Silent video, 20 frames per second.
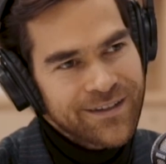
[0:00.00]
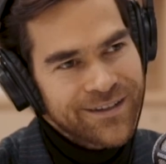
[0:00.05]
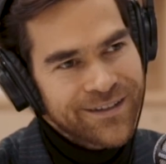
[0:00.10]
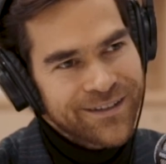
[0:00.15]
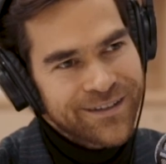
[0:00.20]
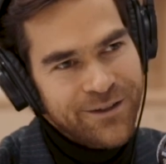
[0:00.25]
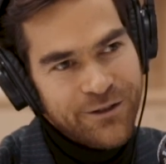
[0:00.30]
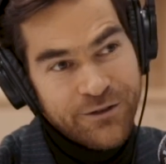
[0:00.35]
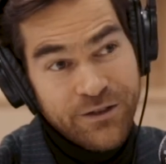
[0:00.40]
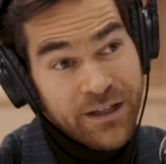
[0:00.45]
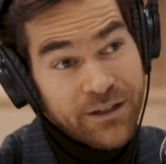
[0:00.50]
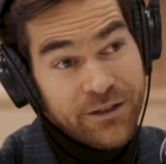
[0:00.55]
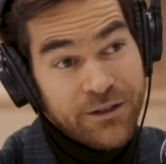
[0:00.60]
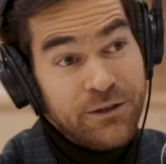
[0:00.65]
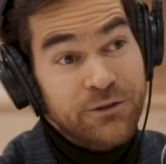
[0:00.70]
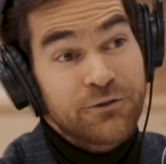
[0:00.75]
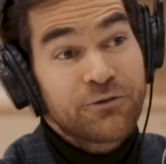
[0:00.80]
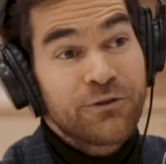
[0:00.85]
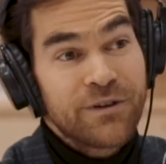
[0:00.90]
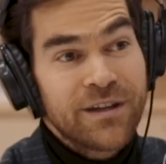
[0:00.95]
there's actually
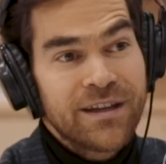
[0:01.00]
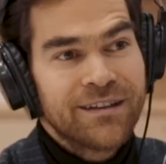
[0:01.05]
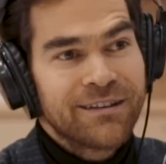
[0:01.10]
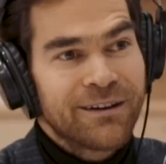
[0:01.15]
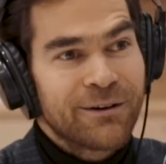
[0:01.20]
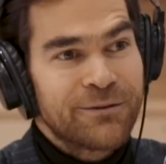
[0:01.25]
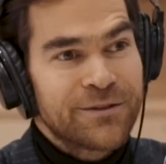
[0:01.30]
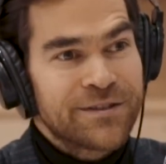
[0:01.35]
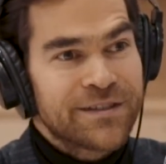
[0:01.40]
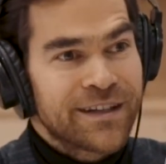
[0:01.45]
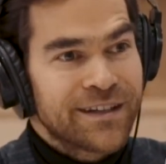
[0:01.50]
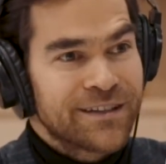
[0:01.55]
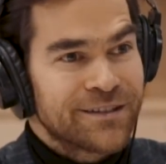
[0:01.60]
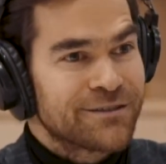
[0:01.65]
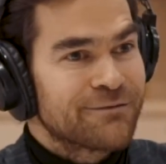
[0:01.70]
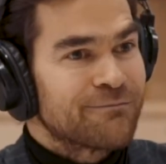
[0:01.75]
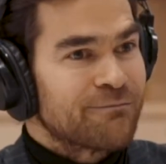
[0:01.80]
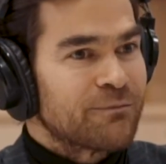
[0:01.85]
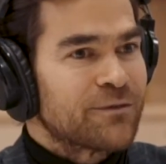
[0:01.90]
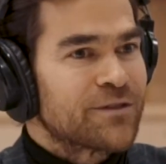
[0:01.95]
three, I would say,
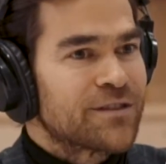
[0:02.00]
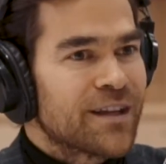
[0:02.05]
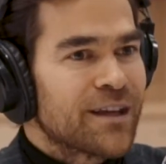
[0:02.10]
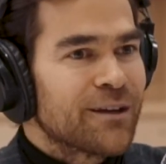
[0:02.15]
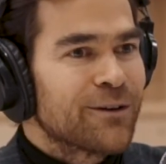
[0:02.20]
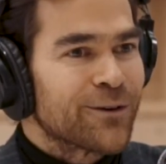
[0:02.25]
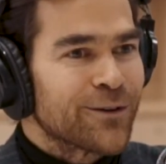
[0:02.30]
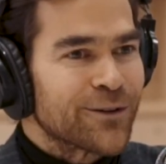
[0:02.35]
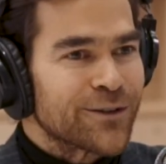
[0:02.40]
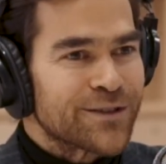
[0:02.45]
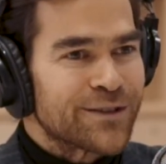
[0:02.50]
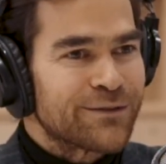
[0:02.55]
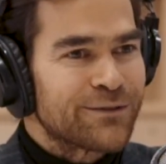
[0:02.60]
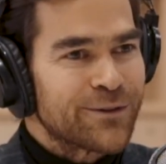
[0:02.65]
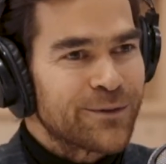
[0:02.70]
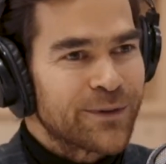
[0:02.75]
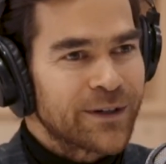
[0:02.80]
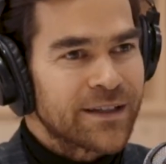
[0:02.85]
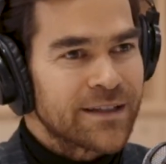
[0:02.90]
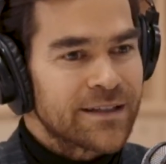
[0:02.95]
stakeholders, if
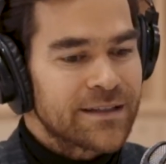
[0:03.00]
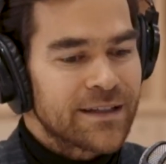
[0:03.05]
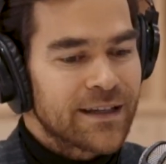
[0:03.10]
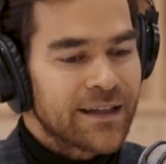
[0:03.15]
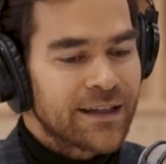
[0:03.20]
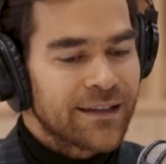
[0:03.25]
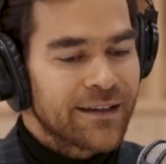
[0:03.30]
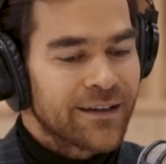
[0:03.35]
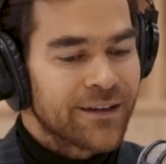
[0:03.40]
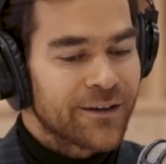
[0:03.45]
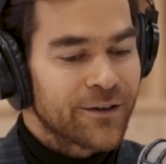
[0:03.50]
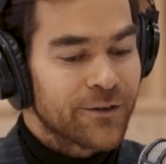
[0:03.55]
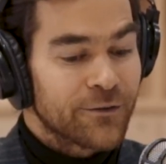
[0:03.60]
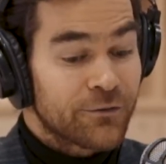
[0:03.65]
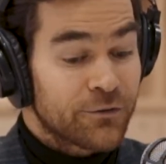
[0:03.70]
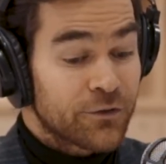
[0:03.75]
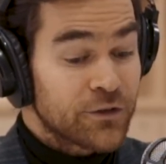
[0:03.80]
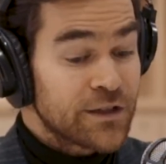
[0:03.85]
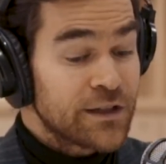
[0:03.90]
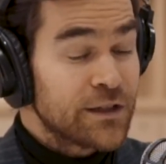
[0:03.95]
you want to say.
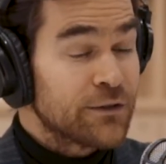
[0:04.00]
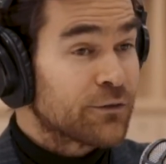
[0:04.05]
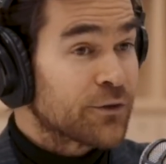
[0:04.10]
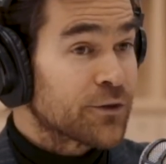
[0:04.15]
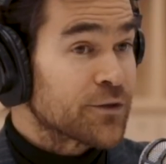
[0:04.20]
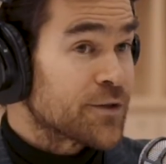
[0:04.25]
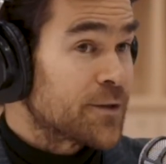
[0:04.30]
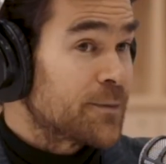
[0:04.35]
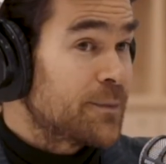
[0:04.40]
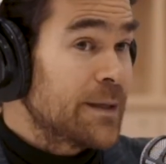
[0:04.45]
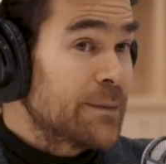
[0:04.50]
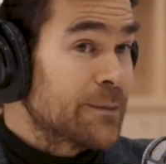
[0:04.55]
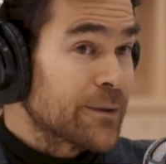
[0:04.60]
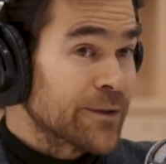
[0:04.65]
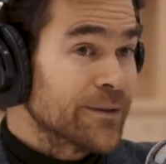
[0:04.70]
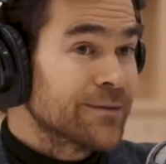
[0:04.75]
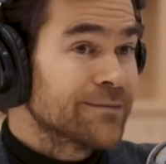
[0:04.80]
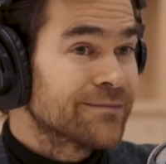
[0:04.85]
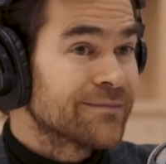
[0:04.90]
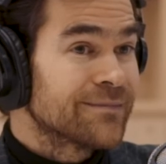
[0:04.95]
Firstly, of course, the
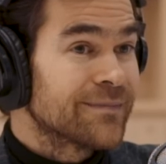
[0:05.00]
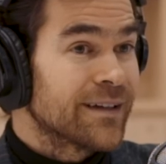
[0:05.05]
people.